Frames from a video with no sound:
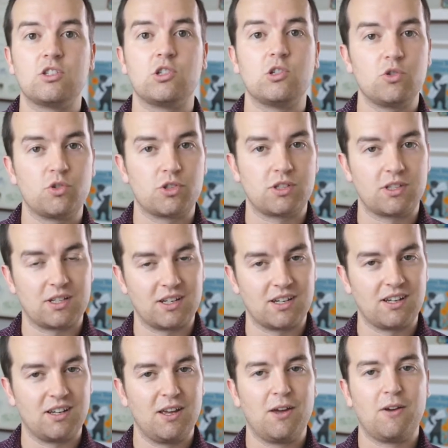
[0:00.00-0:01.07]

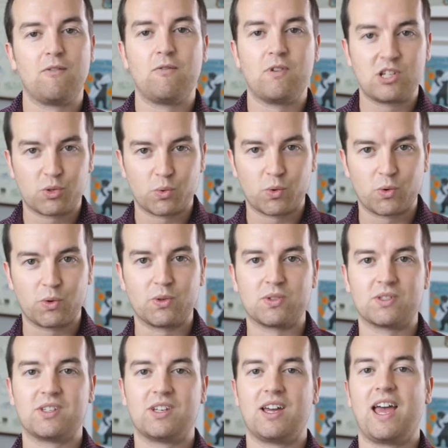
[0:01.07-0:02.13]
using
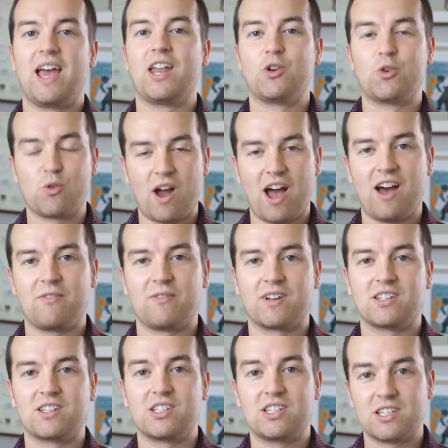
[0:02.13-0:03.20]
visuals and
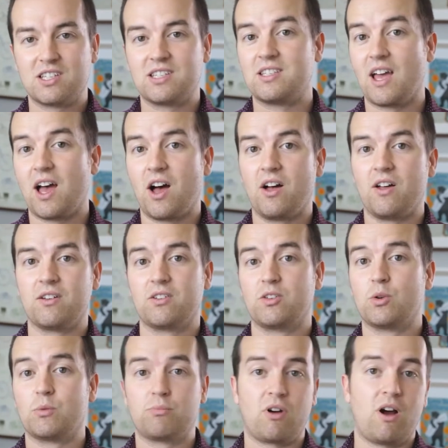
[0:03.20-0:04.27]
graphics to sell
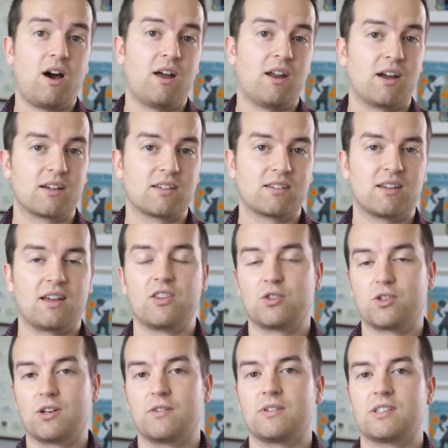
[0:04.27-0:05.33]
your products and
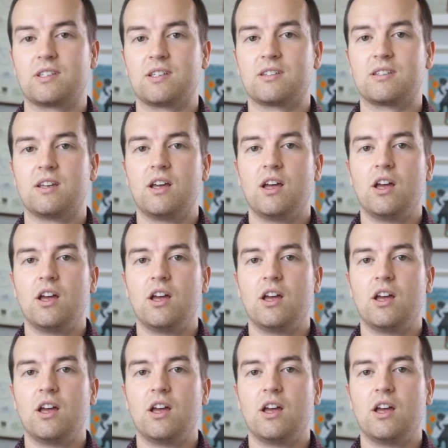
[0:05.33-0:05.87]
services.